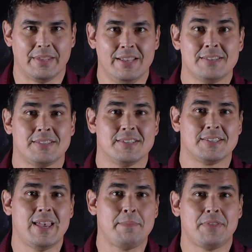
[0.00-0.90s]
is the
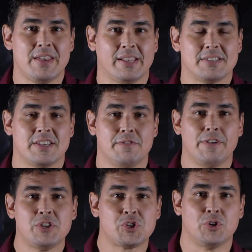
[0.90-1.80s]
same thing as
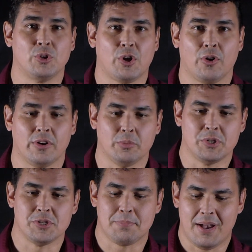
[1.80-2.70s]
conventional current,
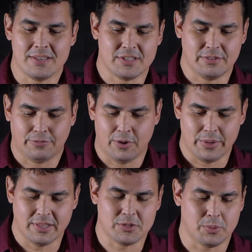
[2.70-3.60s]
which is positive
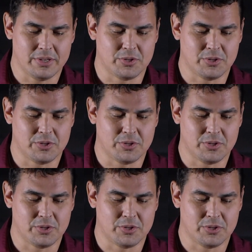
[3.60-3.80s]
flowing this way.